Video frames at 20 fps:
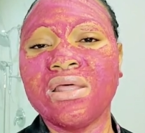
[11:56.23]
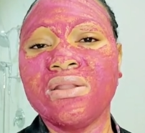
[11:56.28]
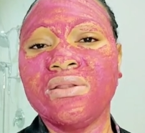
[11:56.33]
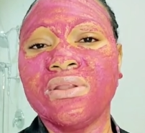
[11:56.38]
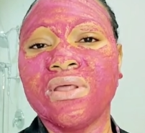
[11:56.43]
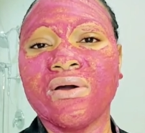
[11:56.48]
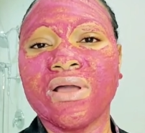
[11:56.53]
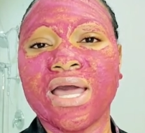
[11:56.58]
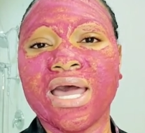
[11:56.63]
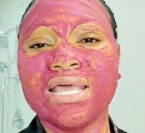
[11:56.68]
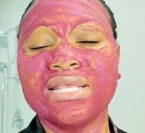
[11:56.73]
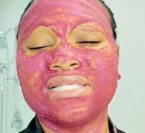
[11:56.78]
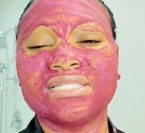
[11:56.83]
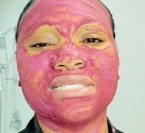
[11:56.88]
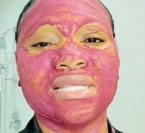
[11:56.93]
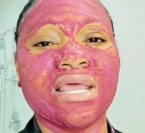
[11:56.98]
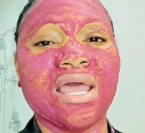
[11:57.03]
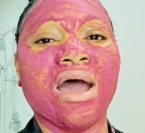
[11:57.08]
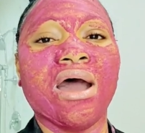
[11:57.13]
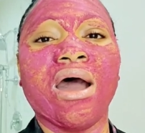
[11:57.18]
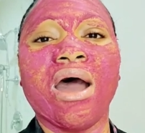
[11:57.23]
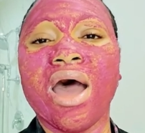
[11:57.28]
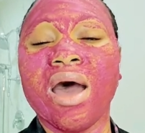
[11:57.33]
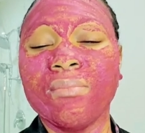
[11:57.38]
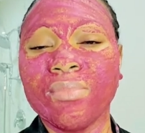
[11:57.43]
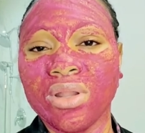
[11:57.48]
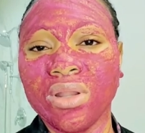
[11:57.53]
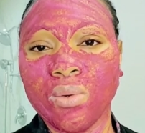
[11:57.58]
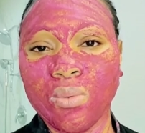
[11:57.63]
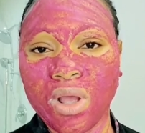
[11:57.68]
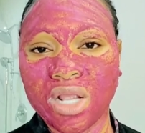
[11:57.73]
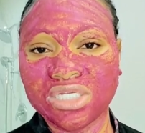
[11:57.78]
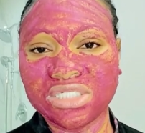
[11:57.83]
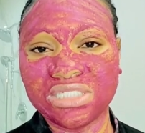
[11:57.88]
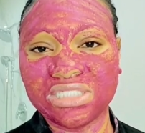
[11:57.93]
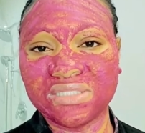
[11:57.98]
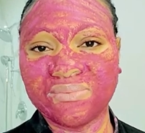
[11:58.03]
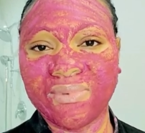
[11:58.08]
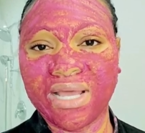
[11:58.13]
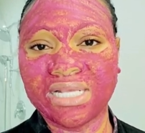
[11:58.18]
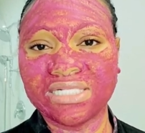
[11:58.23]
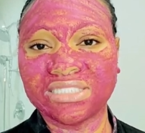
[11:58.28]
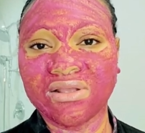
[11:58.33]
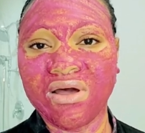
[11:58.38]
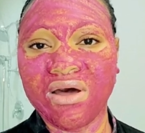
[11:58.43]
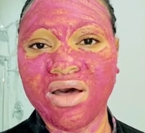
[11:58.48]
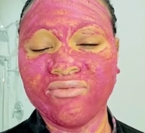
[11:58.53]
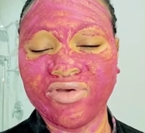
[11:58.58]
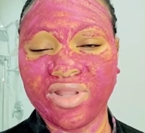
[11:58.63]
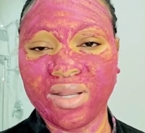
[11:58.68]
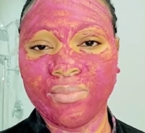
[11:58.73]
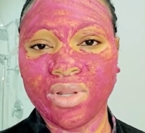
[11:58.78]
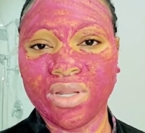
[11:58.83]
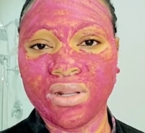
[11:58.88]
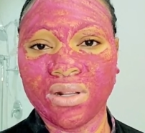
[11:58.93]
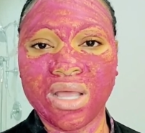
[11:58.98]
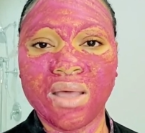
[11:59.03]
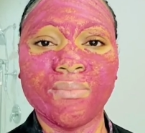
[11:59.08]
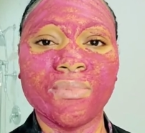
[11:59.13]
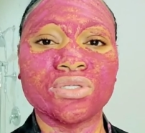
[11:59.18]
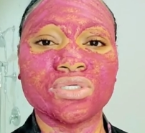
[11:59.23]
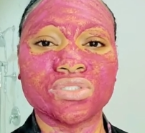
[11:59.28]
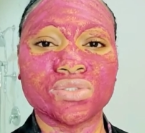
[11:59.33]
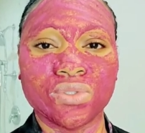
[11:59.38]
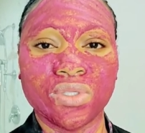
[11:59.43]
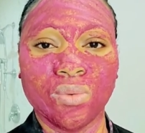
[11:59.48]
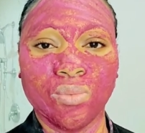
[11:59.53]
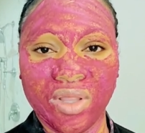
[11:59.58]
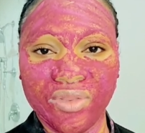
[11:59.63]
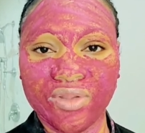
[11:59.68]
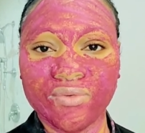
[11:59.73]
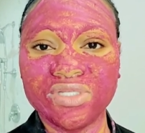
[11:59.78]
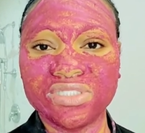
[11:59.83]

Now guys, I'm gonna wash this mask off and I'm gonna come and show you what the